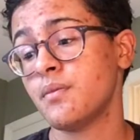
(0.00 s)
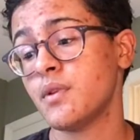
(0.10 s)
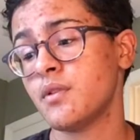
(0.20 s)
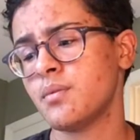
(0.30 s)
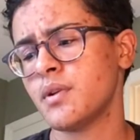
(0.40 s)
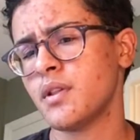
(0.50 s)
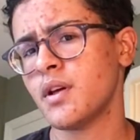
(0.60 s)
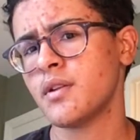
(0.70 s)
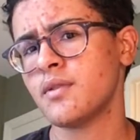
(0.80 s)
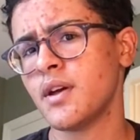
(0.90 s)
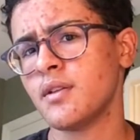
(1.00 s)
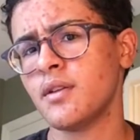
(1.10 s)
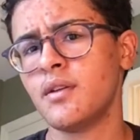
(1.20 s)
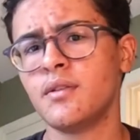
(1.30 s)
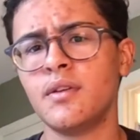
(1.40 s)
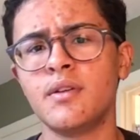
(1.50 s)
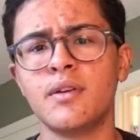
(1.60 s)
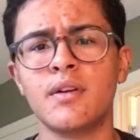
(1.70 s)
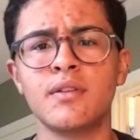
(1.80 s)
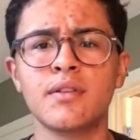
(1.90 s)
there's been a lot of that lately,
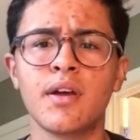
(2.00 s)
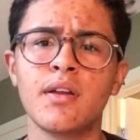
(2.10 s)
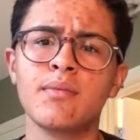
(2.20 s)
and it's kind